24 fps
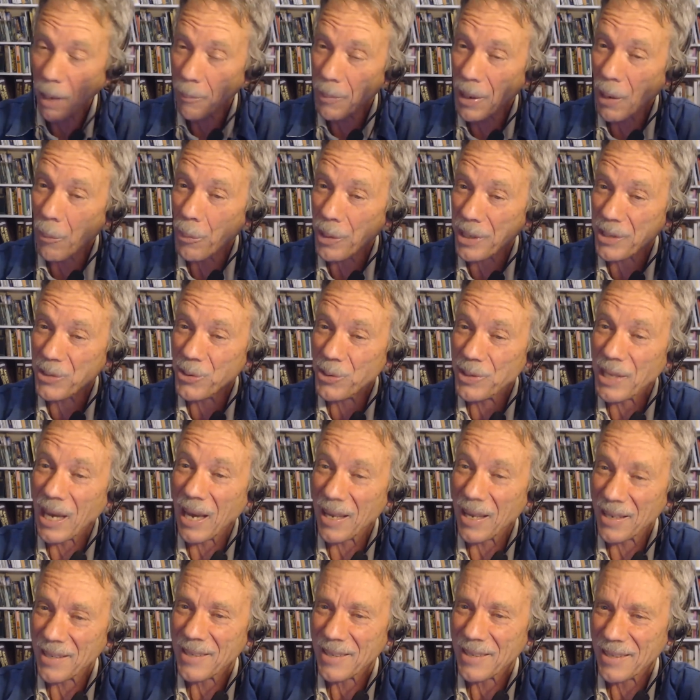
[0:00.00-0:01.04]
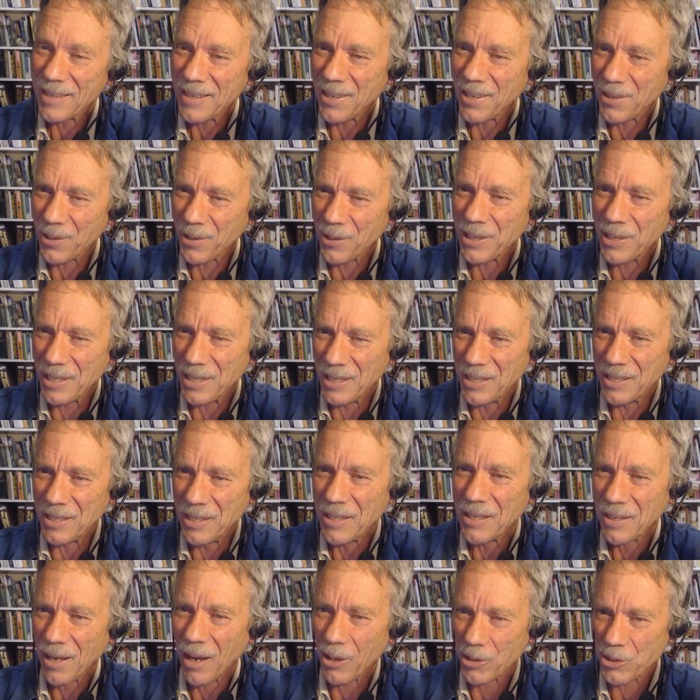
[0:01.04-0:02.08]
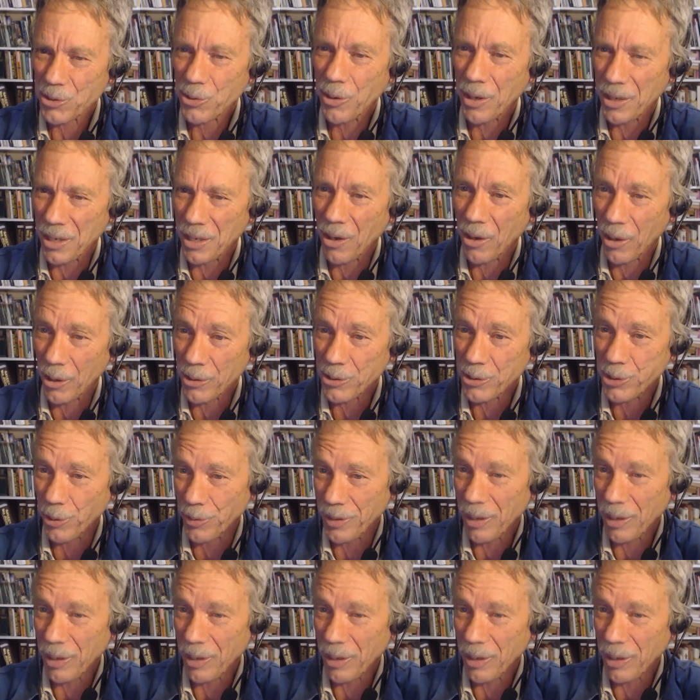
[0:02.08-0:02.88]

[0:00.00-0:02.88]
about we do that here in Australia also?